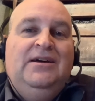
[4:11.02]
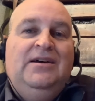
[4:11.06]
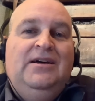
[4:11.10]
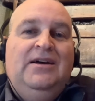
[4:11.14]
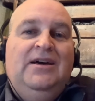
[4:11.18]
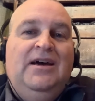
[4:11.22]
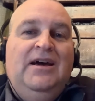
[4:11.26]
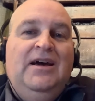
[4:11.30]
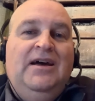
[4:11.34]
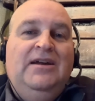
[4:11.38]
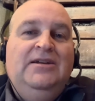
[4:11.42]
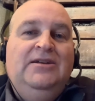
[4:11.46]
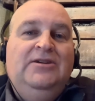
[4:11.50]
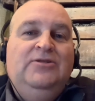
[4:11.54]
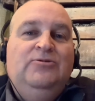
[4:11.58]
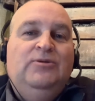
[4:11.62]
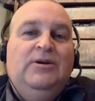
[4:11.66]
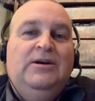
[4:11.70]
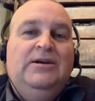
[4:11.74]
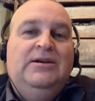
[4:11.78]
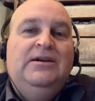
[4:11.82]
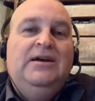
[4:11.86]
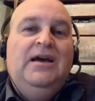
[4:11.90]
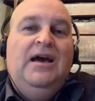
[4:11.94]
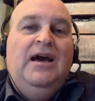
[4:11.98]

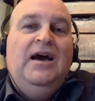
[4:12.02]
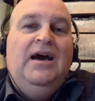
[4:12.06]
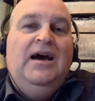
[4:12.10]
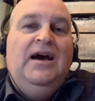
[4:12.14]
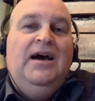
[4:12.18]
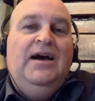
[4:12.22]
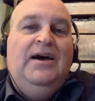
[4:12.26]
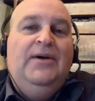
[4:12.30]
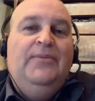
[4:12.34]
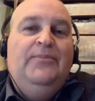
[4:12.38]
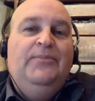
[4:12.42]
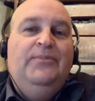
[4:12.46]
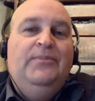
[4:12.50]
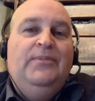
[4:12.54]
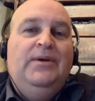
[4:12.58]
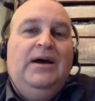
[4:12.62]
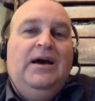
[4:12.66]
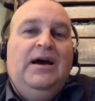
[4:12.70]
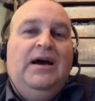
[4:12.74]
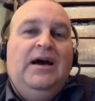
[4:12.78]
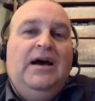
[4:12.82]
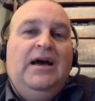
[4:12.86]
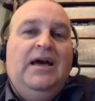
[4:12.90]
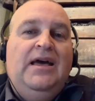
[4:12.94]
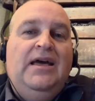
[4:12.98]
Anyway,
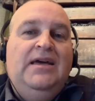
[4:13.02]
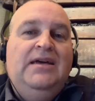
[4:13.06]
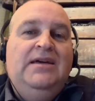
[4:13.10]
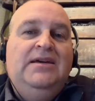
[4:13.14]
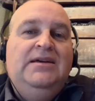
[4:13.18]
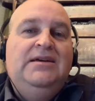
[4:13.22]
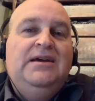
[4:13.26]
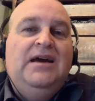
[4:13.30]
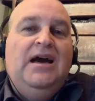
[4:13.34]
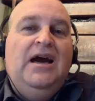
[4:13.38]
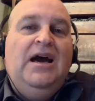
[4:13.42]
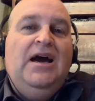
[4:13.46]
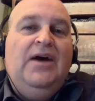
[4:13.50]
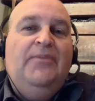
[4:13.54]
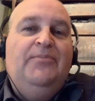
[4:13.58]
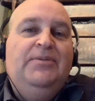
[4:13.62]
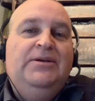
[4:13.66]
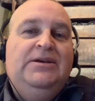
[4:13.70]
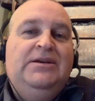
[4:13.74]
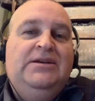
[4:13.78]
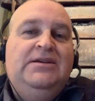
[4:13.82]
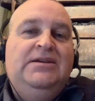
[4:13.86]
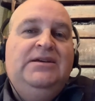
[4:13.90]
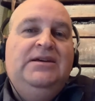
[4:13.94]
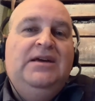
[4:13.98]
a
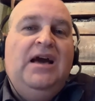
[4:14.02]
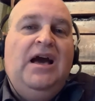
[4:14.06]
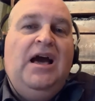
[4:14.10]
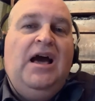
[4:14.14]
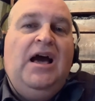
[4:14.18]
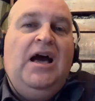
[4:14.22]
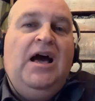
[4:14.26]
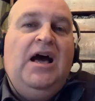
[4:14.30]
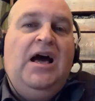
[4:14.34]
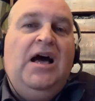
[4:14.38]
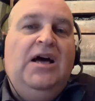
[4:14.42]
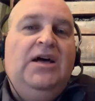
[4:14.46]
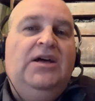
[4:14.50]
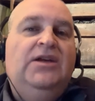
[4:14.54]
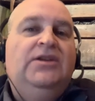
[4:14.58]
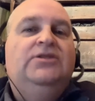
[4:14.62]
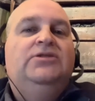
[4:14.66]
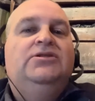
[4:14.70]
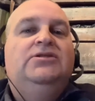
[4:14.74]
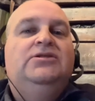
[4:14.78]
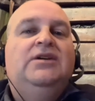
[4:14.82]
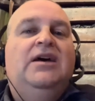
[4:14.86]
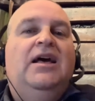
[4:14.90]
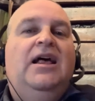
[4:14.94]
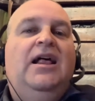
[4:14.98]
happy
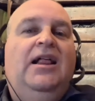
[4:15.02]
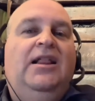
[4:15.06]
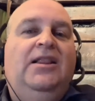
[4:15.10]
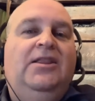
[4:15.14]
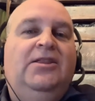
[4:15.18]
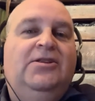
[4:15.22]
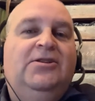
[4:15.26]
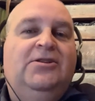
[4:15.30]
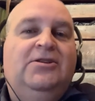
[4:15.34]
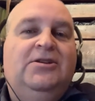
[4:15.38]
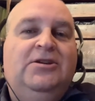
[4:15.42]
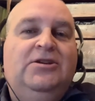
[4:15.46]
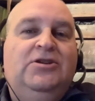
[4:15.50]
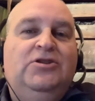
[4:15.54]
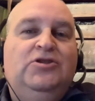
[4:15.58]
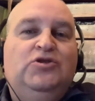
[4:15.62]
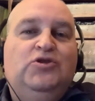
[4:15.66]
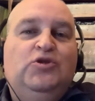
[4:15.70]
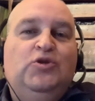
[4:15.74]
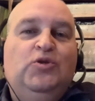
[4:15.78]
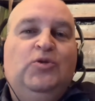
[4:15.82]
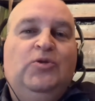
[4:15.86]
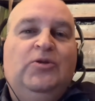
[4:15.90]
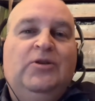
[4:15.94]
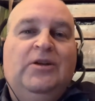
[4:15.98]
and healthy
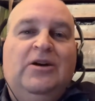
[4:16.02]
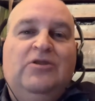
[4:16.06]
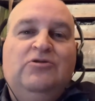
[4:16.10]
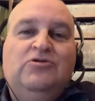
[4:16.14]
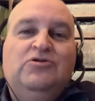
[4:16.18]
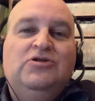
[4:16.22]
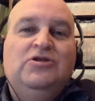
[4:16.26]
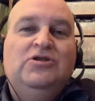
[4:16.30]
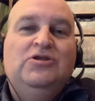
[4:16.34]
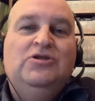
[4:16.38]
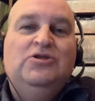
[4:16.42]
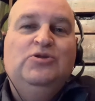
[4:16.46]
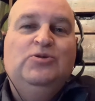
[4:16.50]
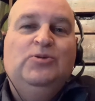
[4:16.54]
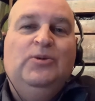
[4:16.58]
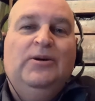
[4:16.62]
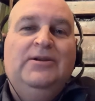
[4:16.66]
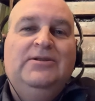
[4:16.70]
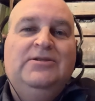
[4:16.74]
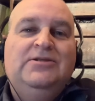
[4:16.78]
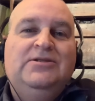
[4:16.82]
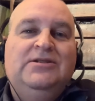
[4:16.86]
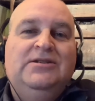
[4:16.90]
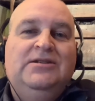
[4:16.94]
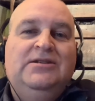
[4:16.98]

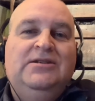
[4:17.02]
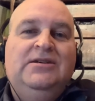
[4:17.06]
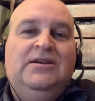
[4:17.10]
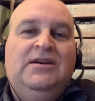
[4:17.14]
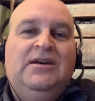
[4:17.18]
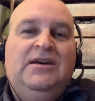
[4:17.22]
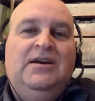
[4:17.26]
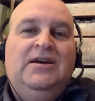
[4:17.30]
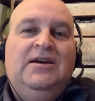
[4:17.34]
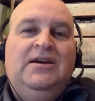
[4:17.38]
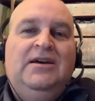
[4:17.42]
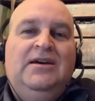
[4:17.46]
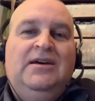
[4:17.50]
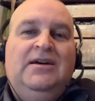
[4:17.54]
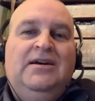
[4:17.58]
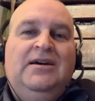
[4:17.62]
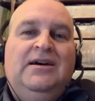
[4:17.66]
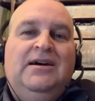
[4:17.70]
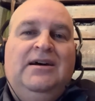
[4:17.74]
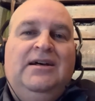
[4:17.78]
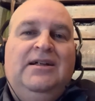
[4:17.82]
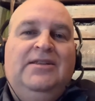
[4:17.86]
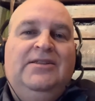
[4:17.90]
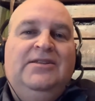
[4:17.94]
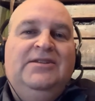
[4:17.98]
2020.
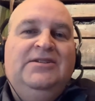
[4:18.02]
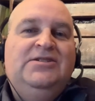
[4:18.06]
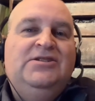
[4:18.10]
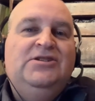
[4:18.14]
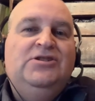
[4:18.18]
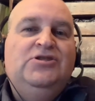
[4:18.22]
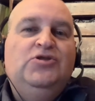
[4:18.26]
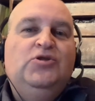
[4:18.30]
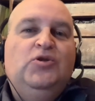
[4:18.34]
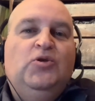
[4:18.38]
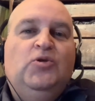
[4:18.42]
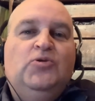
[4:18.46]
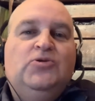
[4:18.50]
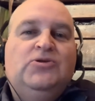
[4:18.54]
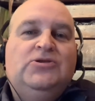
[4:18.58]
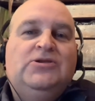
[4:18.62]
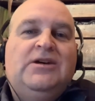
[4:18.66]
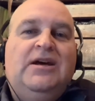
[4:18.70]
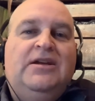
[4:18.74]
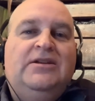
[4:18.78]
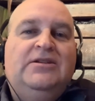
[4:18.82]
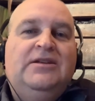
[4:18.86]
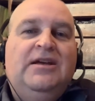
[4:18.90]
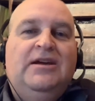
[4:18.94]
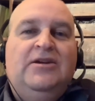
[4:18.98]
And this is your
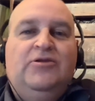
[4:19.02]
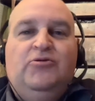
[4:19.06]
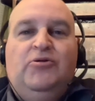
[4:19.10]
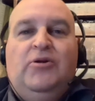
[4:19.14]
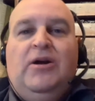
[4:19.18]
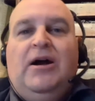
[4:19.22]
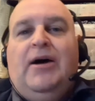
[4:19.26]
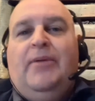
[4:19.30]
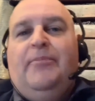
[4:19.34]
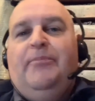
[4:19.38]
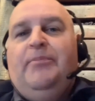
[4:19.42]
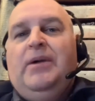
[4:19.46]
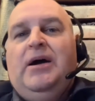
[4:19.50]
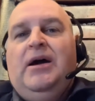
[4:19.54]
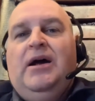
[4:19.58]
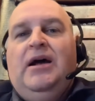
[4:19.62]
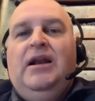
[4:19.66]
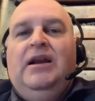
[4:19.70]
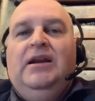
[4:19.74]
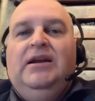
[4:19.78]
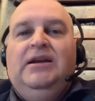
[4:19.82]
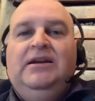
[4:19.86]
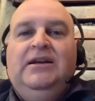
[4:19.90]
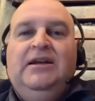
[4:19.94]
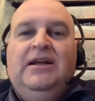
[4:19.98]
Saturday Wrap,
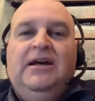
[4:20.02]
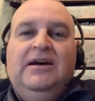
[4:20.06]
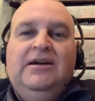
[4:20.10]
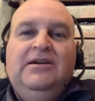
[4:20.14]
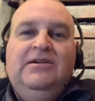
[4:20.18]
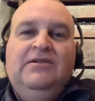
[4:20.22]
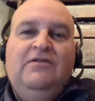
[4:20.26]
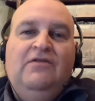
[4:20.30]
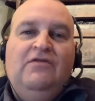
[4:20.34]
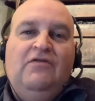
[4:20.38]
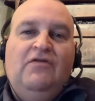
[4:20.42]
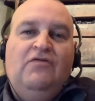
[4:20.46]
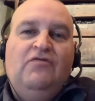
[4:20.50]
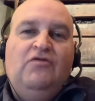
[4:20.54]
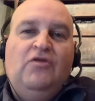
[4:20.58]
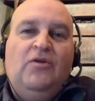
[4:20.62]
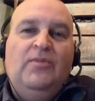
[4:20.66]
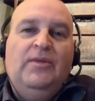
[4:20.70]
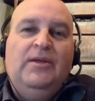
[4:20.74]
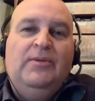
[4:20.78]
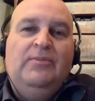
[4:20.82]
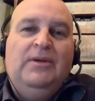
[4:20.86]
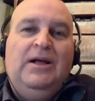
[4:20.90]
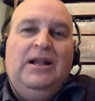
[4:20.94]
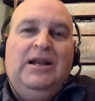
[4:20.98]
live from
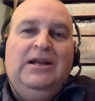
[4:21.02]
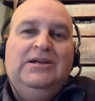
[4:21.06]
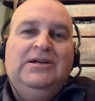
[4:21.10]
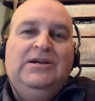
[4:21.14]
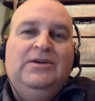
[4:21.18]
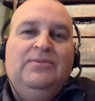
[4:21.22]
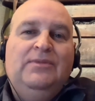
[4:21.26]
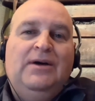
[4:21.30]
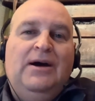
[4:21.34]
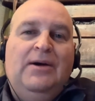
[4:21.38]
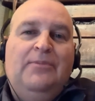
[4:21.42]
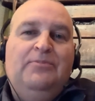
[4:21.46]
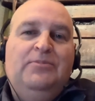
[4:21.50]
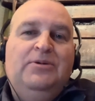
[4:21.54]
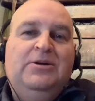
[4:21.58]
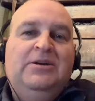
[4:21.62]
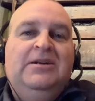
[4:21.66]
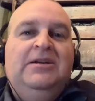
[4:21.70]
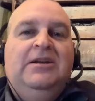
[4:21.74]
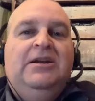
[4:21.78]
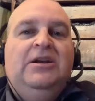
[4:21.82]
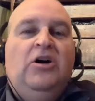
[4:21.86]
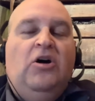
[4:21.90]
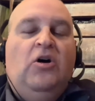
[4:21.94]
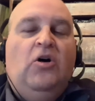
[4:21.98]
the Malcolm
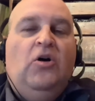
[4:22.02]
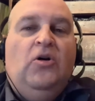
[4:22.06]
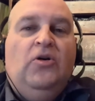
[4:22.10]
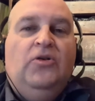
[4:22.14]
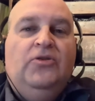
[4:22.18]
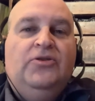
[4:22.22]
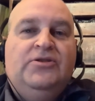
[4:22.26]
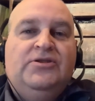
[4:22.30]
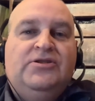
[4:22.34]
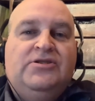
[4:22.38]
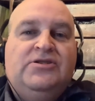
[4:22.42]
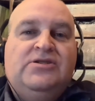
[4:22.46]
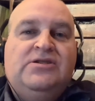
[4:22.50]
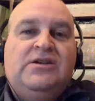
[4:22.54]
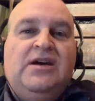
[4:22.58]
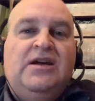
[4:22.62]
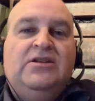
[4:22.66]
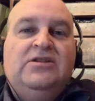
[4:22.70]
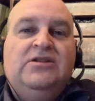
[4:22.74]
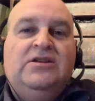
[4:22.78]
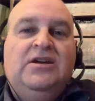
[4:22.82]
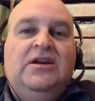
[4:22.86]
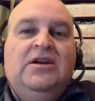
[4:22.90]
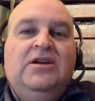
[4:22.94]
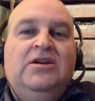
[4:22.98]
Uphill on
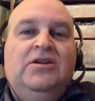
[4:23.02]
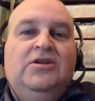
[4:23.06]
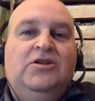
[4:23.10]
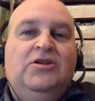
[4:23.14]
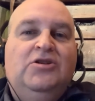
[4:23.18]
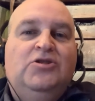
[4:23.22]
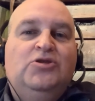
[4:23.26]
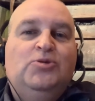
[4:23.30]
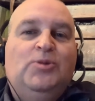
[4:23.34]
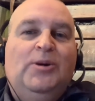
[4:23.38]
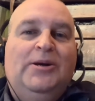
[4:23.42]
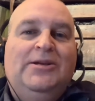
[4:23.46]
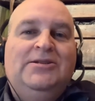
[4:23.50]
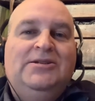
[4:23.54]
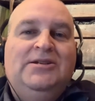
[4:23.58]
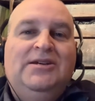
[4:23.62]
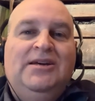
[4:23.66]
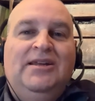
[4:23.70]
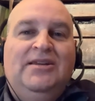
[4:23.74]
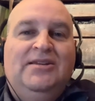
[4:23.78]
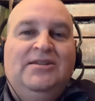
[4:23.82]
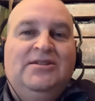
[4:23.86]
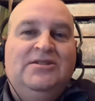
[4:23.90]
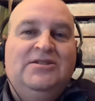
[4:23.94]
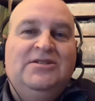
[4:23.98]
Saturday the
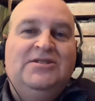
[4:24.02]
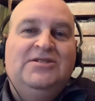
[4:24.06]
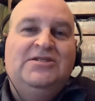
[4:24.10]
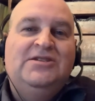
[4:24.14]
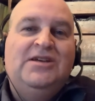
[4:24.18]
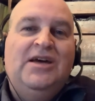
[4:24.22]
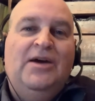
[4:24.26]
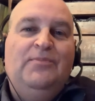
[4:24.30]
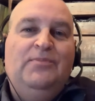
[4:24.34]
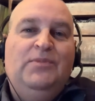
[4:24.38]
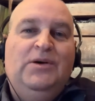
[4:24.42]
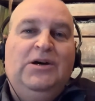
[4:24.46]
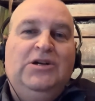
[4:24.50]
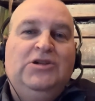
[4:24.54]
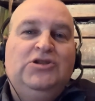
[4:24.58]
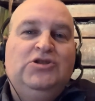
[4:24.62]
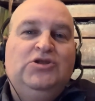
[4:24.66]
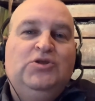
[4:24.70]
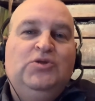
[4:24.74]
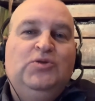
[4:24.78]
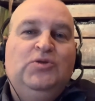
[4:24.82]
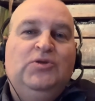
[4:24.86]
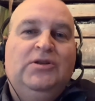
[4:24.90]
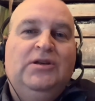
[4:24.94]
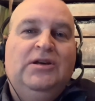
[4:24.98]
28th of December
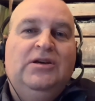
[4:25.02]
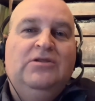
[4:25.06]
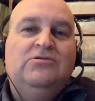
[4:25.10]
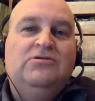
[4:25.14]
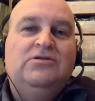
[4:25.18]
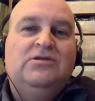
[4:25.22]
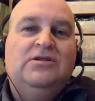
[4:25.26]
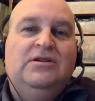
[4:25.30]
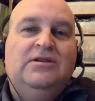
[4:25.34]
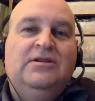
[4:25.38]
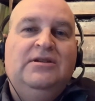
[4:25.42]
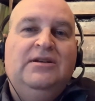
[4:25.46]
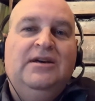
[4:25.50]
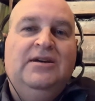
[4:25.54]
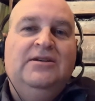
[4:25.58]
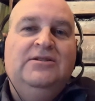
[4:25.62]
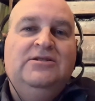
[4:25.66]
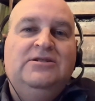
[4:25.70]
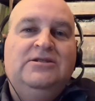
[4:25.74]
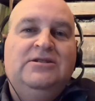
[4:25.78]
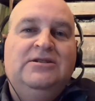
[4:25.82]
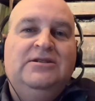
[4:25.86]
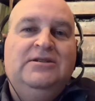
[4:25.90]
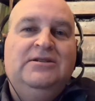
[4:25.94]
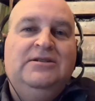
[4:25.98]

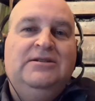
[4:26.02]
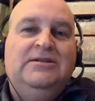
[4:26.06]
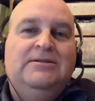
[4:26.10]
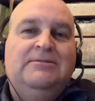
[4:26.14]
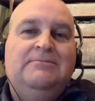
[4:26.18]
2019.